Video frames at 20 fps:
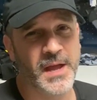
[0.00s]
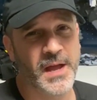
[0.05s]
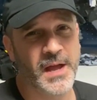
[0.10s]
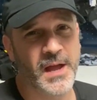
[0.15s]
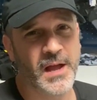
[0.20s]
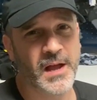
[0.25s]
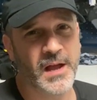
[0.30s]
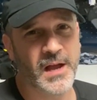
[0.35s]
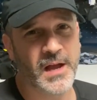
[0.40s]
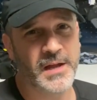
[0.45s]

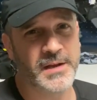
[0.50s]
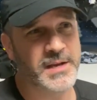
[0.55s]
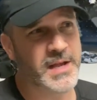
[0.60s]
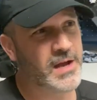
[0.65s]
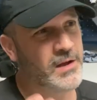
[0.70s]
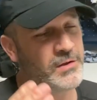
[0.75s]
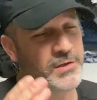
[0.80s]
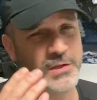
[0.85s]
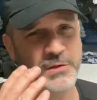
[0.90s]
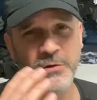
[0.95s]

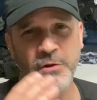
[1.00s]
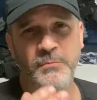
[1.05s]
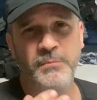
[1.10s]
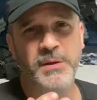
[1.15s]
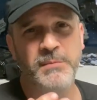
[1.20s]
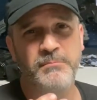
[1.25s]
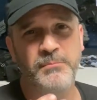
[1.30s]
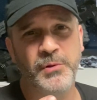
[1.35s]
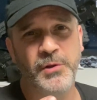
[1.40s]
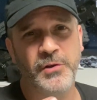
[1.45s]
Now, a little
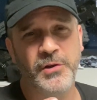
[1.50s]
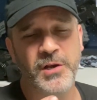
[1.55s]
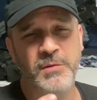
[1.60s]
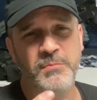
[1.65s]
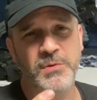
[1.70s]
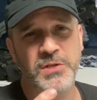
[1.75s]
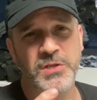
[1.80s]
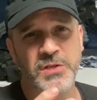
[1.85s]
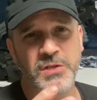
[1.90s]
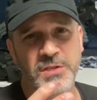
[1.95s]
bit blurry,
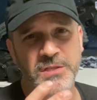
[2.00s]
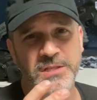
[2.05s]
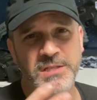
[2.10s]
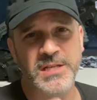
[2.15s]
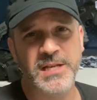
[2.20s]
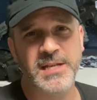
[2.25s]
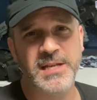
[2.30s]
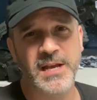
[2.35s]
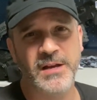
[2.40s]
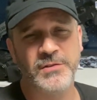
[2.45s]
but you can
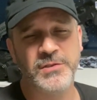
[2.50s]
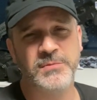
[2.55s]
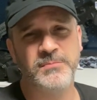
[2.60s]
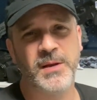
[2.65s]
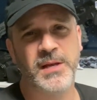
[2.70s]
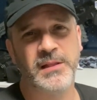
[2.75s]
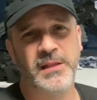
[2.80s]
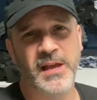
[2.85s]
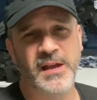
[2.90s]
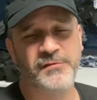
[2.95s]
see now to
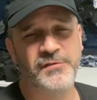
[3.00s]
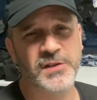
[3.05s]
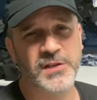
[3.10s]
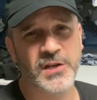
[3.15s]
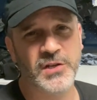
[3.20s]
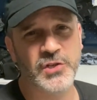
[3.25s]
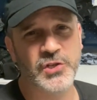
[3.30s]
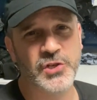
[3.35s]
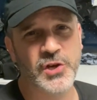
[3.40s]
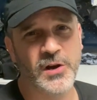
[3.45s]
my left, you
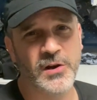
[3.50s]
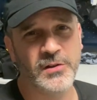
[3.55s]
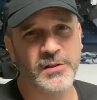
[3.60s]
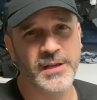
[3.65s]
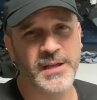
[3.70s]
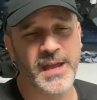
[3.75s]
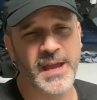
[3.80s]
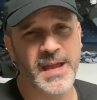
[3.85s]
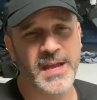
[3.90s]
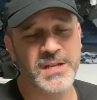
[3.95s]
got
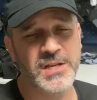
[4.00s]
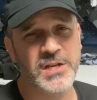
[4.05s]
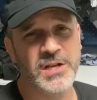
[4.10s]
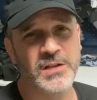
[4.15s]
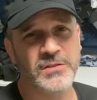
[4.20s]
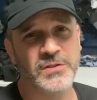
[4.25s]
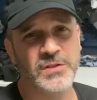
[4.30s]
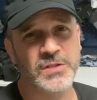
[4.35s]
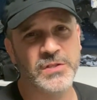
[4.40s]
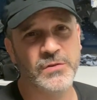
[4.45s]
Charlie and you
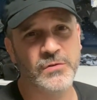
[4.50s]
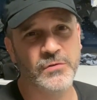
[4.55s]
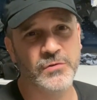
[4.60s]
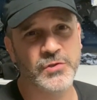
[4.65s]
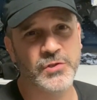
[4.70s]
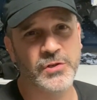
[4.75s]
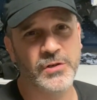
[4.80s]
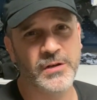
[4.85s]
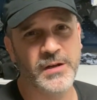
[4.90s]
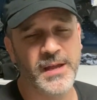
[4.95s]
got the
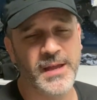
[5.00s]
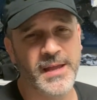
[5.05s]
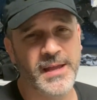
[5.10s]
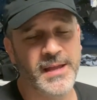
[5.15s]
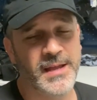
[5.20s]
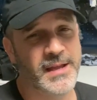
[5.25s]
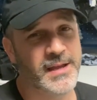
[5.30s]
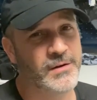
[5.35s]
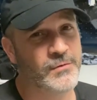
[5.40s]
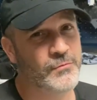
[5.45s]
soldier.
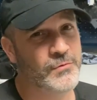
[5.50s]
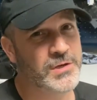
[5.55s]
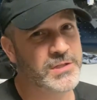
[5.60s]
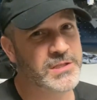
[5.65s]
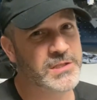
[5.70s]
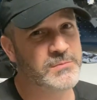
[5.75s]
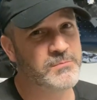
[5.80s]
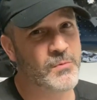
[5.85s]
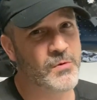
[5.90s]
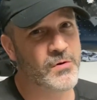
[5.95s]
And
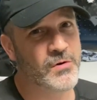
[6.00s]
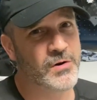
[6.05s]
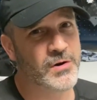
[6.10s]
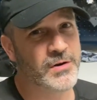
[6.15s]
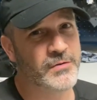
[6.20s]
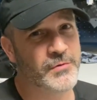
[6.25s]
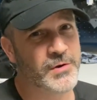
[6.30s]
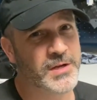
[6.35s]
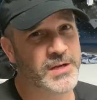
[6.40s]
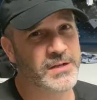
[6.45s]
once
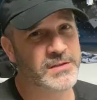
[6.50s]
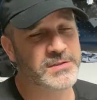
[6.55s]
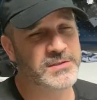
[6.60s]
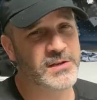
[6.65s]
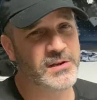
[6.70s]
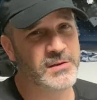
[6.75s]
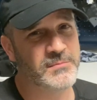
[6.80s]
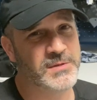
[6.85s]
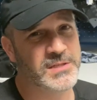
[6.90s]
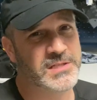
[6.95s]
more, we got
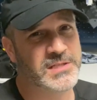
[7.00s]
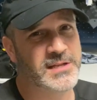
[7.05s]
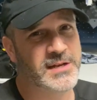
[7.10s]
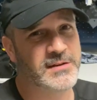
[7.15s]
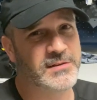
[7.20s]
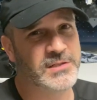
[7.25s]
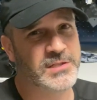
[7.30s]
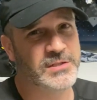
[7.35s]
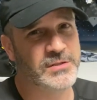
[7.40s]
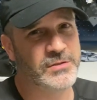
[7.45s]
Thomas
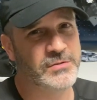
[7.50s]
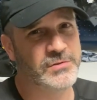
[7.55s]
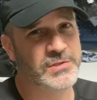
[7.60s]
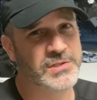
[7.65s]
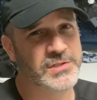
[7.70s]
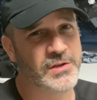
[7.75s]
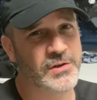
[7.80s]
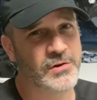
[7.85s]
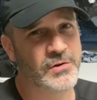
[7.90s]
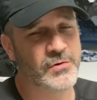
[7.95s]
there too.
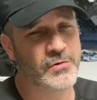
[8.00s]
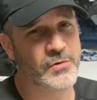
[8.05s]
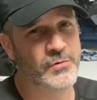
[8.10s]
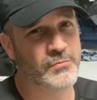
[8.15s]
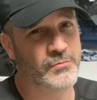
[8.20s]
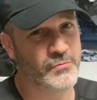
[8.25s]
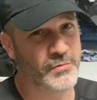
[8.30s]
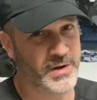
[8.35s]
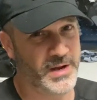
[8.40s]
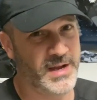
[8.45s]
So
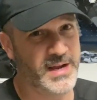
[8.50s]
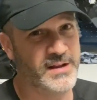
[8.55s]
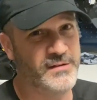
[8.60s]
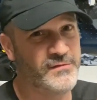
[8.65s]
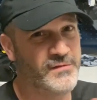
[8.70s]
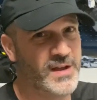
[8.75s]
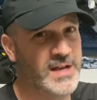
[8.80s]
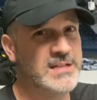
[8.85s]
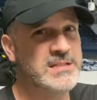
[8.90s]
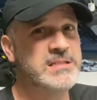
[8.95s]
when I
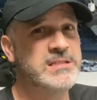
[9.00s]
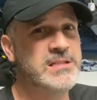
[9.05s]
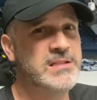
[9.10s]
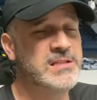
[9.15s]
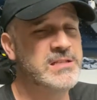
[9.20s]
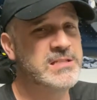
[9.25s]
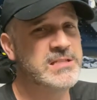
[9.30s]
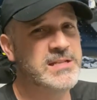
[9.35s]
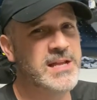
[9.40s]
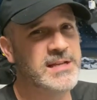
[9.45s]
advance to
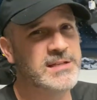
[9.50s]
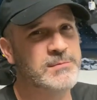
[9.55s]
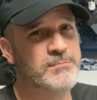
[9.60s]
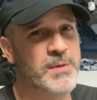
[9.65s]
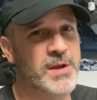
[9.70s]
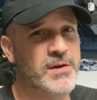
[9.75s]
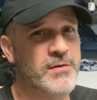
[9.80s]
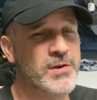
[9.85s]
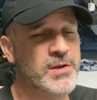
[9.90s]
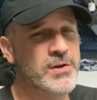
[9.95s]
this next
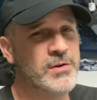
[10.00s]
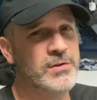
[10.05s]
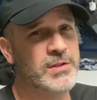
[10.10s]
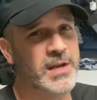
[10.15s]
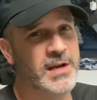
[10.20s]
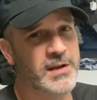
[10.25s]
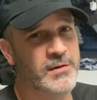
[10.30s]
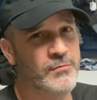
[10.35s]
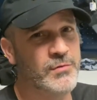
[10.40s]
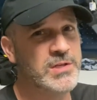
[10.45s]
barrier
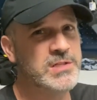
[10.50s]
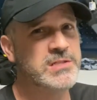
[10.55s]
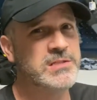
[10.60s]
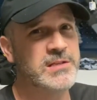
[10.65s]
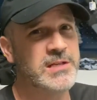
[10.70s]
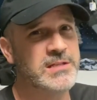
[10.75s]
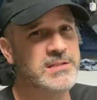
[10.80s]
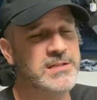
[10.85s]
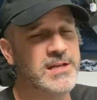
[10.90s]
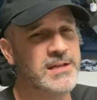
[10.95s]
that I
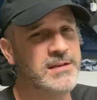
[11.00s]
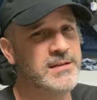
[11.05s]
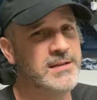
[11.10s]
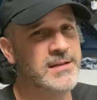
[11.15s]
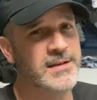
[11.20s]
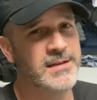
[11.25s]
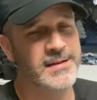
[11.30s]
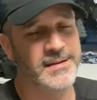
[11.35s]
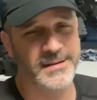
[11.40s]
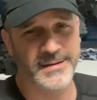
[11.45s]
recently had done,
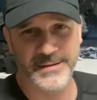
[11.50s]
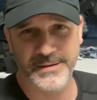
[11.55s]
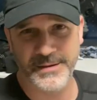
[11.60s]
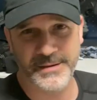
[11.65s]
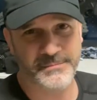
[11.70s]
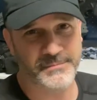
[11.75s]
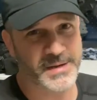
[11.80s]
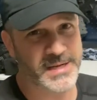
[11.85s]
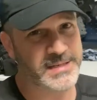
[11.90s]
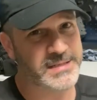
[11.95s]

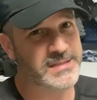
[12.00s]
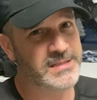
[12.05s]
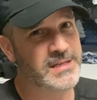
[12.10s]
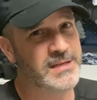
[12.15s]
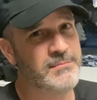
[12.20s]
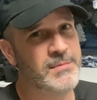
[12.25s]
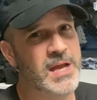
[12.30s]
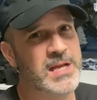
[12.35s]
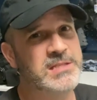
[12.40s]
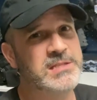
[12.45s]
my
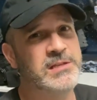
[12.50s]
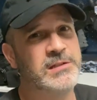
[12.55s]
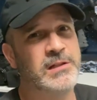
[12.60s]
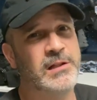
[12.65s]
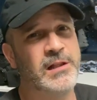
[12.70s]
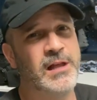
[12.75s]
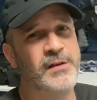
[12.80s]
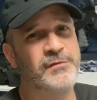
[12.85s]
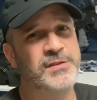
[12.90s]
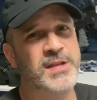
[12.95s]
teammates on the
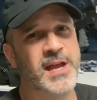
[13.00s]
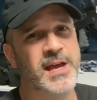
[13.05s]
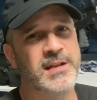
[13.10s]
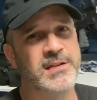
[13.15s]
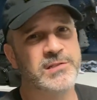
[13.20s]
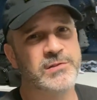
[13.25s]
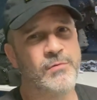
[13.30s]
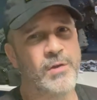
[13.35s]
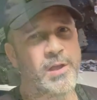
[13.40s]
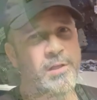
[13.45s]
left had
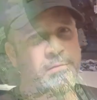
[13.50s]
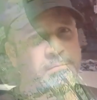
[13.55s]
as well.